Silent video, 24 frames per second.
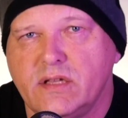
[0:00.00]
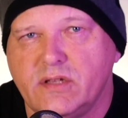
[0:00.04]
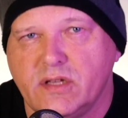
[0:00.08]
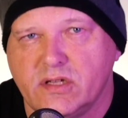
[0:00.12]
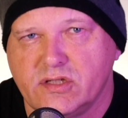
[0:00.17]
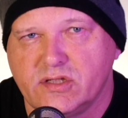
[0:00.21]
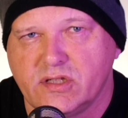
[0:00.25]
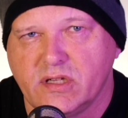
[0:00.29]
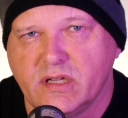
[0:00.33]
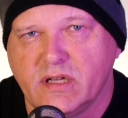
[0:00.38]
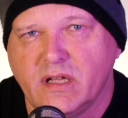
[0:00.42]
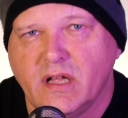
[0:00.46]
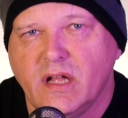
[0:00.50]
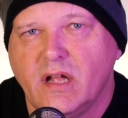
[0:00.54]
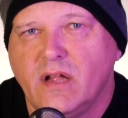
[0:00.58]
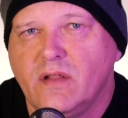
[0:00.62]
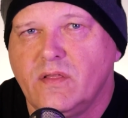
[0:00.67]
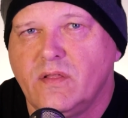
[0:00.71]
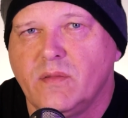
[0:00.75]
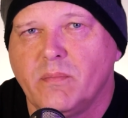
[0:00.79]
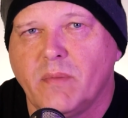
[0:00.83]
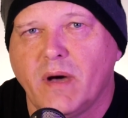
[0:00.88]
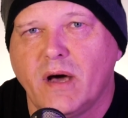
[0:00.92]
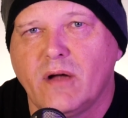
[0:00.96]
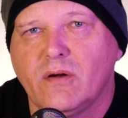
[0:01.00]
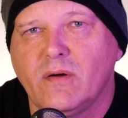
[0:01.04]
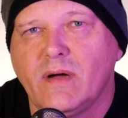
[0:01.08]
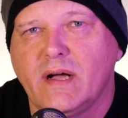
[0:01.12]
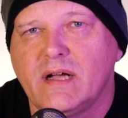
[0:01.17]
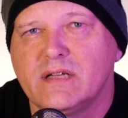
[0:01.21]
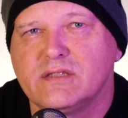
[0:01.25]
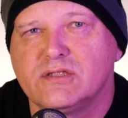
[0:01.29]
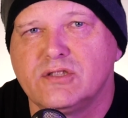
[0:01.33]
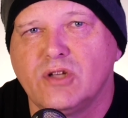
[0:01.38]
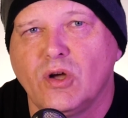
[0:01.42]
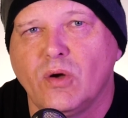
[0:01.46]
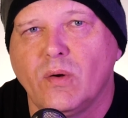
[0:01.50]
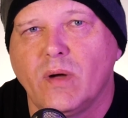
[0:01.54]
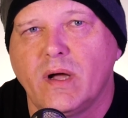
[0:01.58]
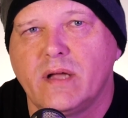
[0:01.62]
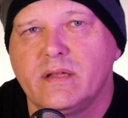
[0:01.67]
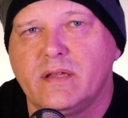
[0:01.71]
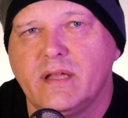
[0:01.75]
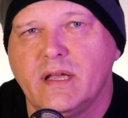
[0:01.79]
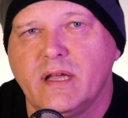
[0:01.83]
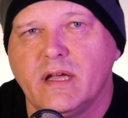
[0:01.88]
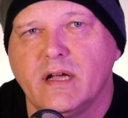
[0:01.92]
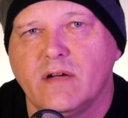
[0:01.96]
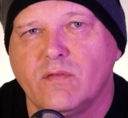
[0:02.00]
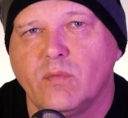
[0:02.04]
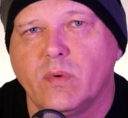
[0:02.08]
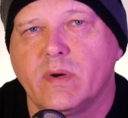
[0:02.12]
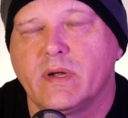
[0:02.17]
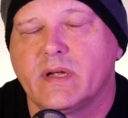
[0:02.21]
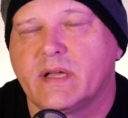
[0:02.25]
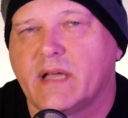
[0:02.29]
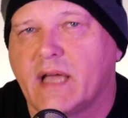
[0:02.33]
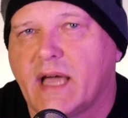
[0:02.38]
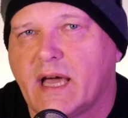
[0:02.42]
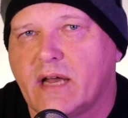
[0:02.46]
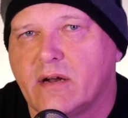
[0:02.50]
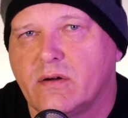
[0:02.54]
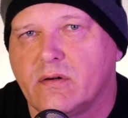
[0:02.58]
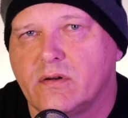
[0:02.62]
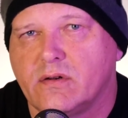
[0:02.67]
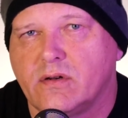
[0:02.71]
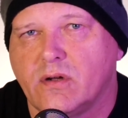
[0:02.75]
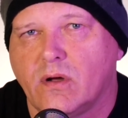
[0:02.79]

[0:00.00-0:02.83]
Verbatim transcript: Additionally, the model has no idea what a cat or a